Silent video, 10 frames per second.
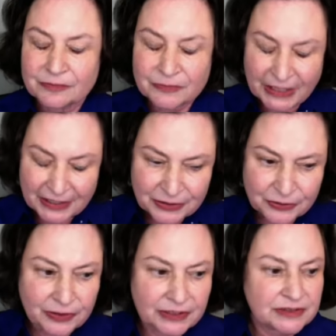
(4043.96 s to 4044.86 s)
Thank you,
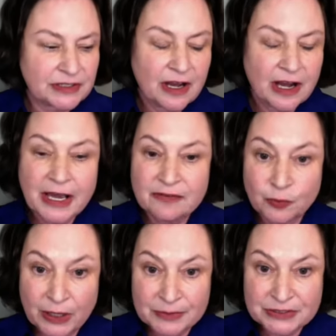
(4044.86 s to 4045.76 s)
Chris. I have a
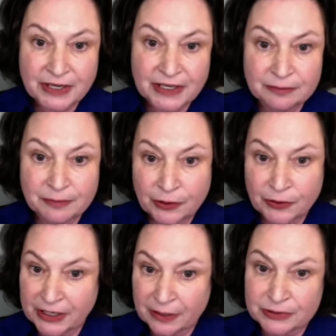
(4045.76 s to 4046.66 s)
website,
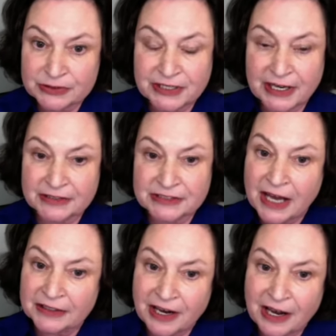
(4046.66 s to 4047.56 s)

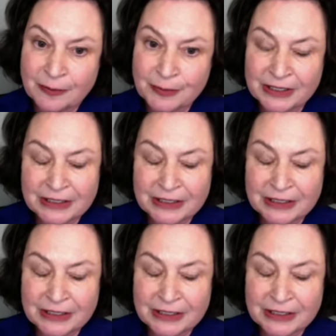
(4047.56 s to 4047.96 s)
maryeberstadt.com,